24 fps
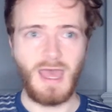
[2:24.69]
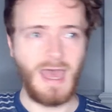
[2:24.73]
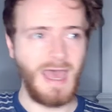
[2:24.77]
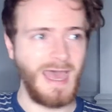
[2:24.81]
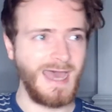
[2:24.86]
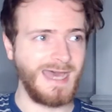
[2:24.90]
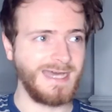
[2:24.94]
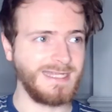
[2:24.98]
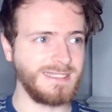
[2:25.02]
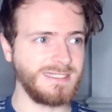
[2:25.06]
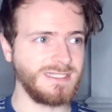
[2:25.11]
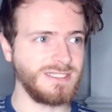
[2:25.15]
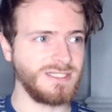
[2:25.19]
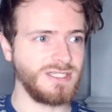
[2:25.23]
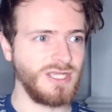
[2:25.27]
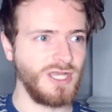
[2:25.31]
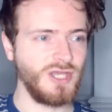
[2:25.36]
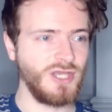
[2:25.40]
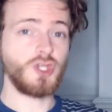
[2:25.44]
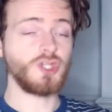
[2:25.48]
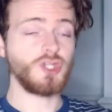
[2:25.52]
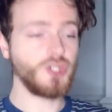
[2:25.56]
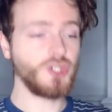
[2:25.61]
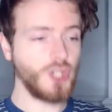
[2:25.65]
And
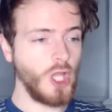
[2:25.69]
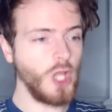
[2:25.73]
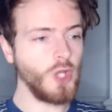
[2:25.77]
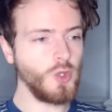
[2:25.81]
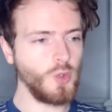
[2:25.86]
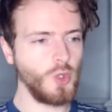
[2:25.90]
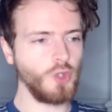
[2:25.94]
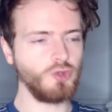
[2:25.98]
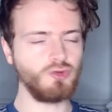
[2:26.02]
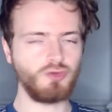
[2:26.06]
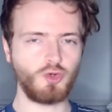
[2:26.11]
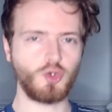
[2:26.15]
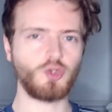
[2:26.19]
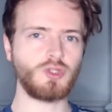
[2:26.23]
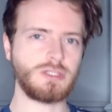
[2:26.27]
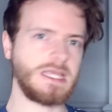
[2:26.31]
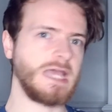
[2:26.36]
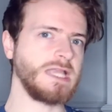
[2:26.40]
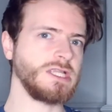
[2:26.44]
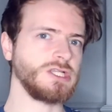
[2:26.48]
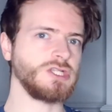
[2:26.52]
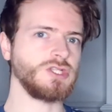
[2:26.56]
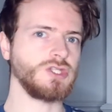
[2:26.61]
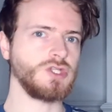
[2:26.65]
the show draws
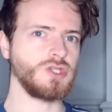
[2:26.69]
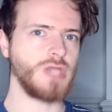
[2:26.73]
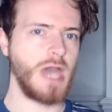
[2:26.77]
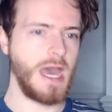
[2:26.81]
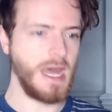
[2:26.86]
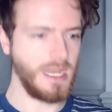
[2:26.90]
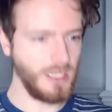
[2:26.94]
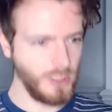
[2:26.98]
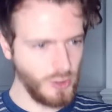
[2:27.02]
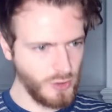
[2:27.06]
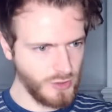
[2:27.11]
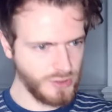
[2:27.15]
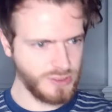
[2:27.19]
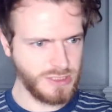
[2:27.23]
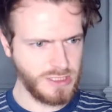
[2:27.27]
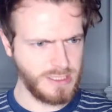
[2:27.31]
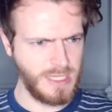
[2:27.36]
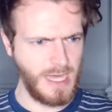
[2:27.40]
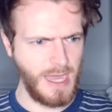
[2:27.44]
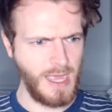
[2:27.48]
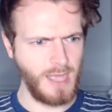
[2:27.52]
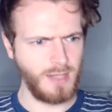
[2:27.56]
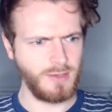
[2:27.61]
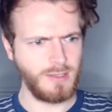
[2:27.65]
attention to that, looks in
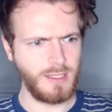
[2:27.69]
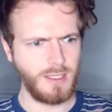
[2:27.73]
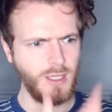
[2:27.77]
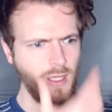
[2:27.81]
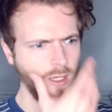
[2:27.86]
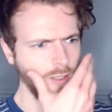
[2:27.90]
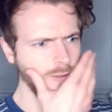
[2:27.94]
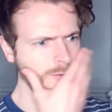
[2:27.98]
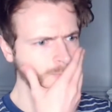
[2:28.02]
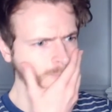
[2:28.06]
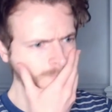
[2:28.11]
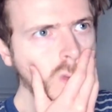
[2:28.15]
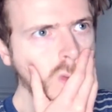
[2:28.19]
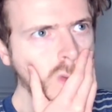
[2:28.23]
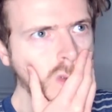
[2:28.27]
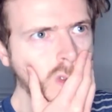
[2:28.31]
that, and they go,